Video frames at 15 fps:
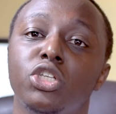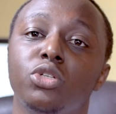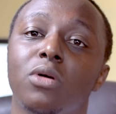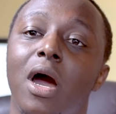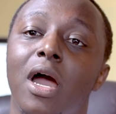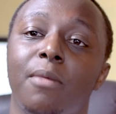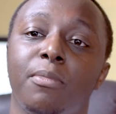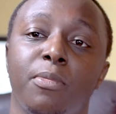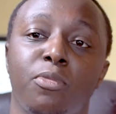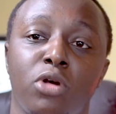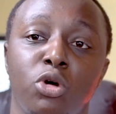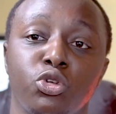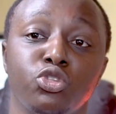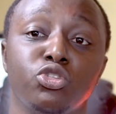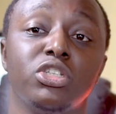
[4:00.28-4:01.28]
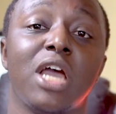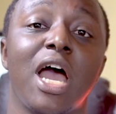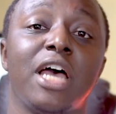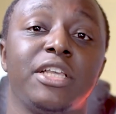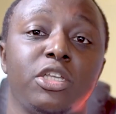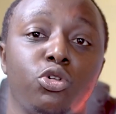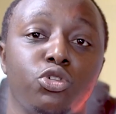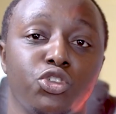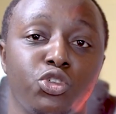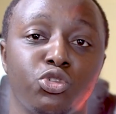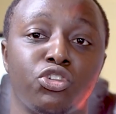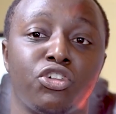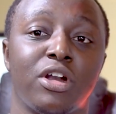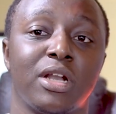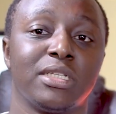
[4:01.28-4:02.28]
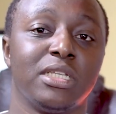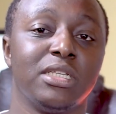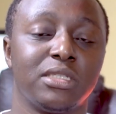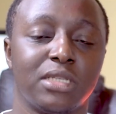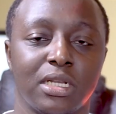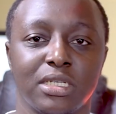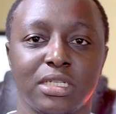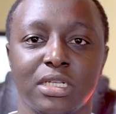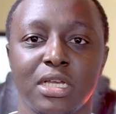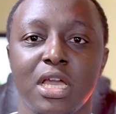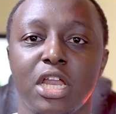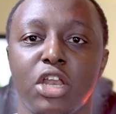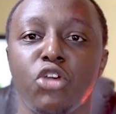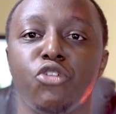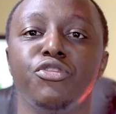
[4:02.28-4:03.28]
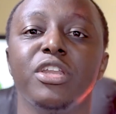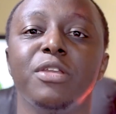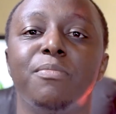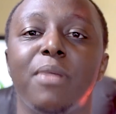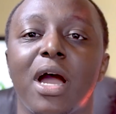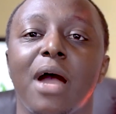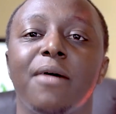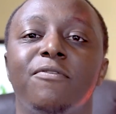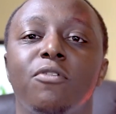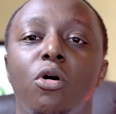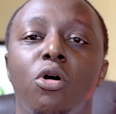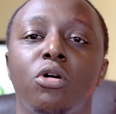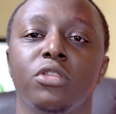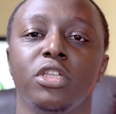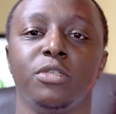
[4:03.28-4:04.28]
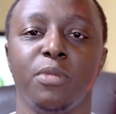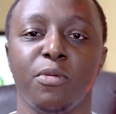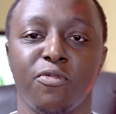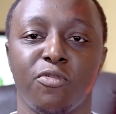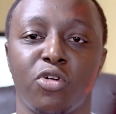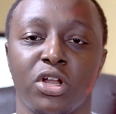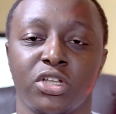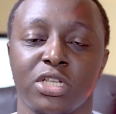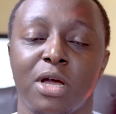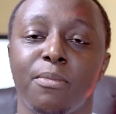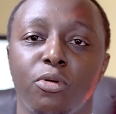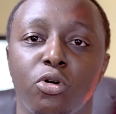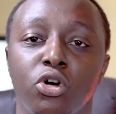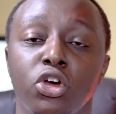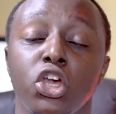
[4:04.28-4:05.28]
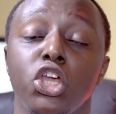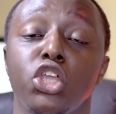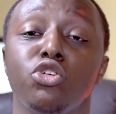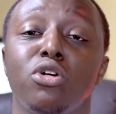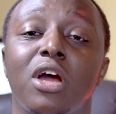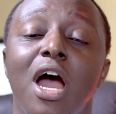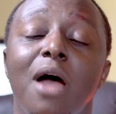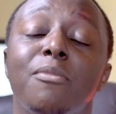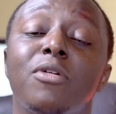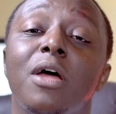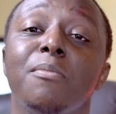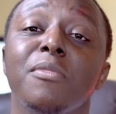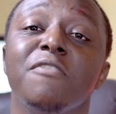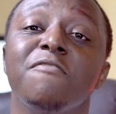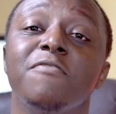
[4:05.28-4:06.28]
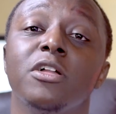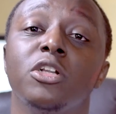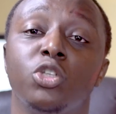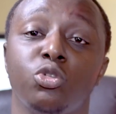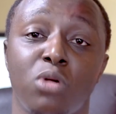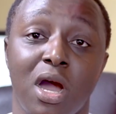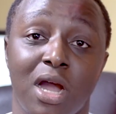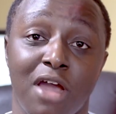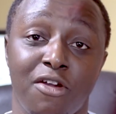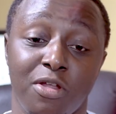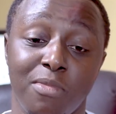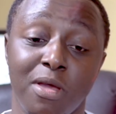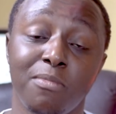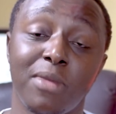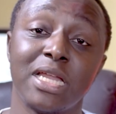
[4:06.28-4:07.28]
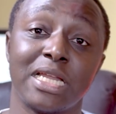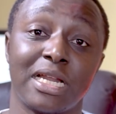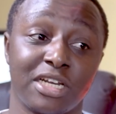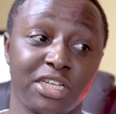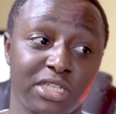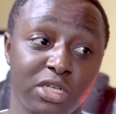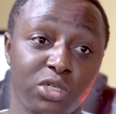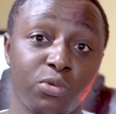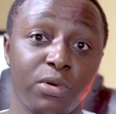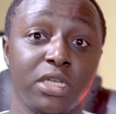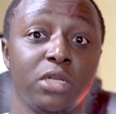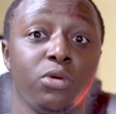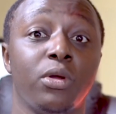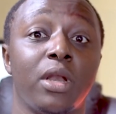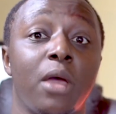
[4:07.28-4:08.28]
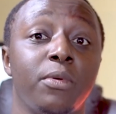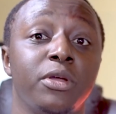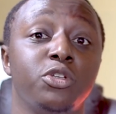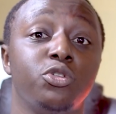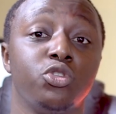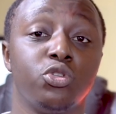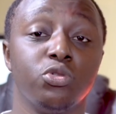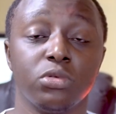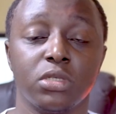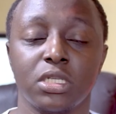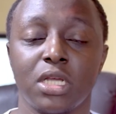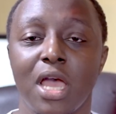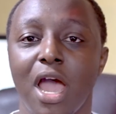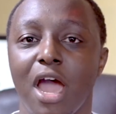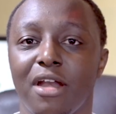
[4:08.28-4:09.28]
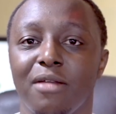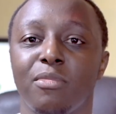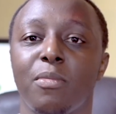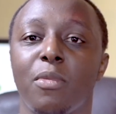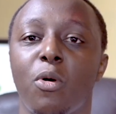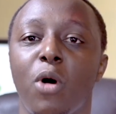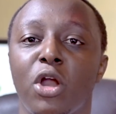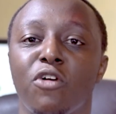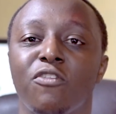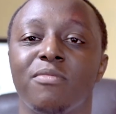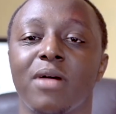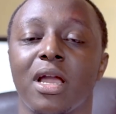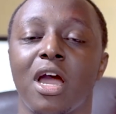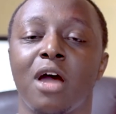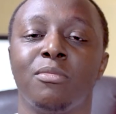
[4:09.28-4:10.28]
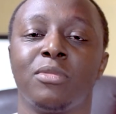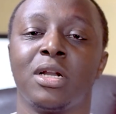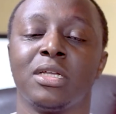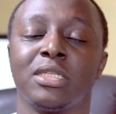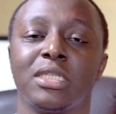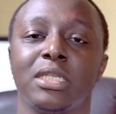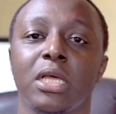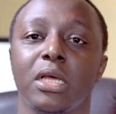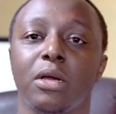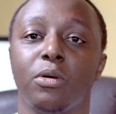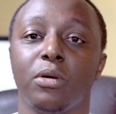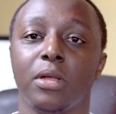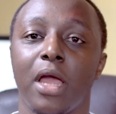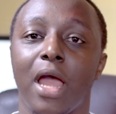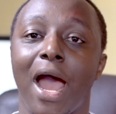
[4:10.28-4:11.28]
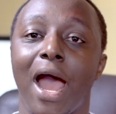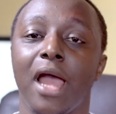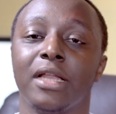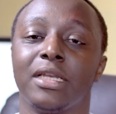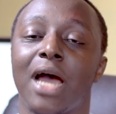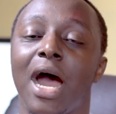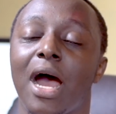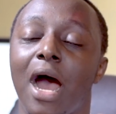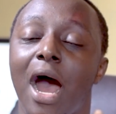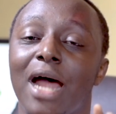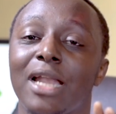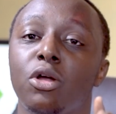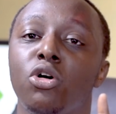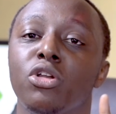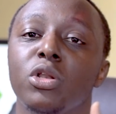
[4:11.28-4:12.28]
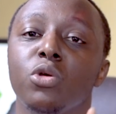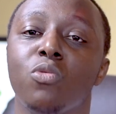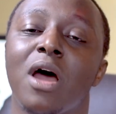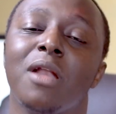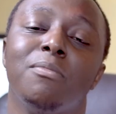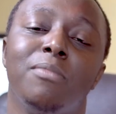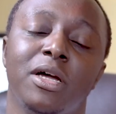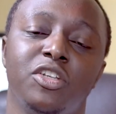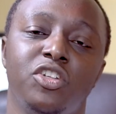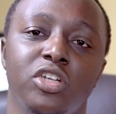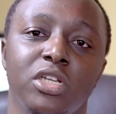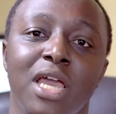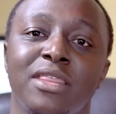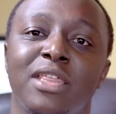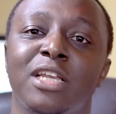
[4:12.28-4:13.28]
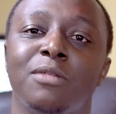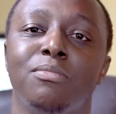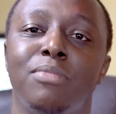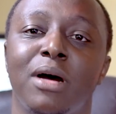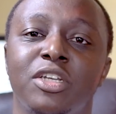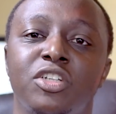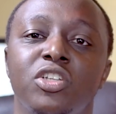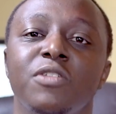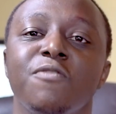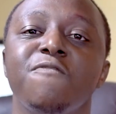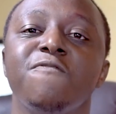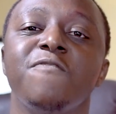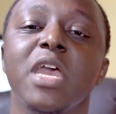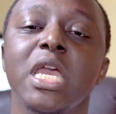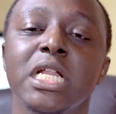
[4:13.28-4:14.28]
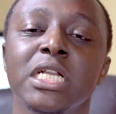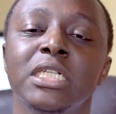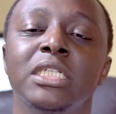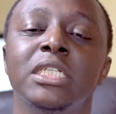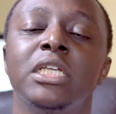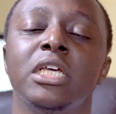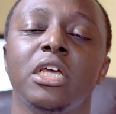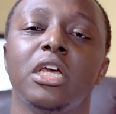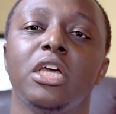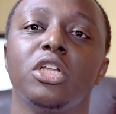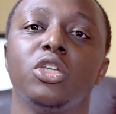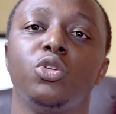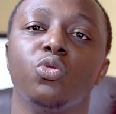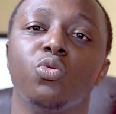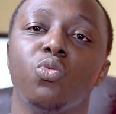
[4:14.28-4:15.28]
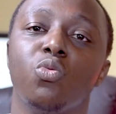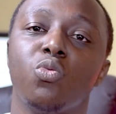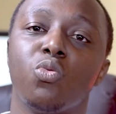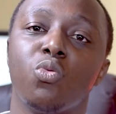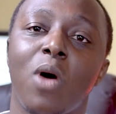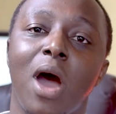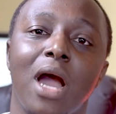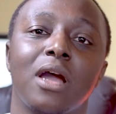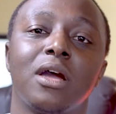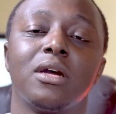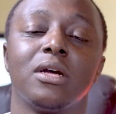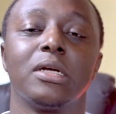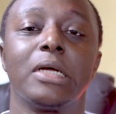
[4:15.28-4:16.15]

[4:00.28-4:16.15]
need to hire people out. You need to hire a second shooter or an assistant. Now you need backup for all these people. For example, your camera may fail to work. I remember in a recent wedding when I went to shoot, I remember one of my cameras, it had only one battery, and that battery failed to work,